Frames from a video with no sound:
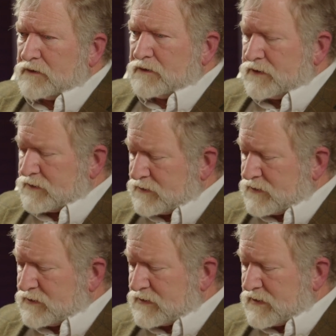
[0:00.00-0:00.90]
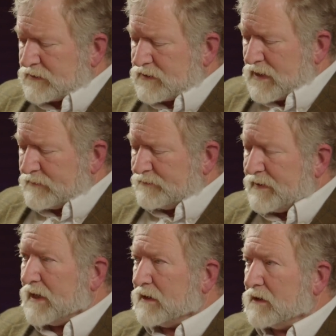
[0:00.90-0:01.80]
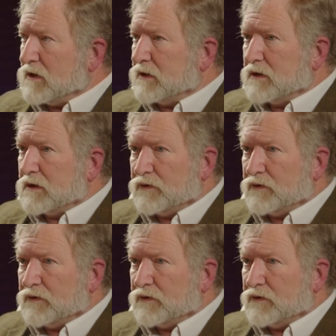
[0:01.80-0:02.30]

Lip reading: this is not the time to pile on.